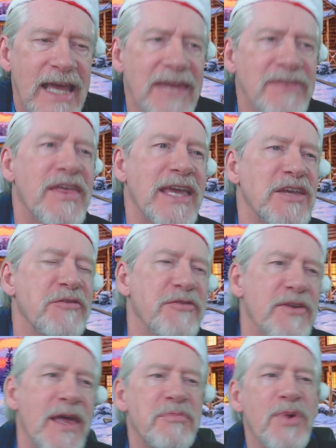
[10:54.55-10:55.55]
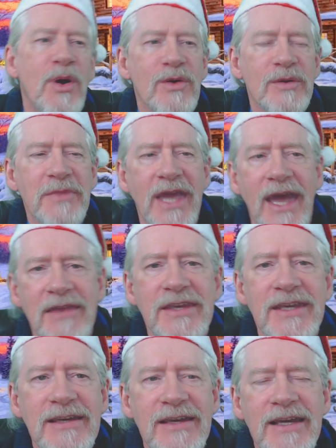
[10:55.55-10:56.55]
And thank you for that poem,
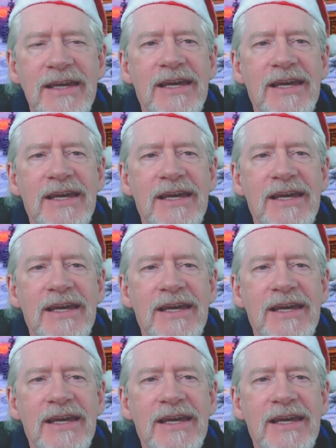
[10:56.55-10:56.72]
Kathy.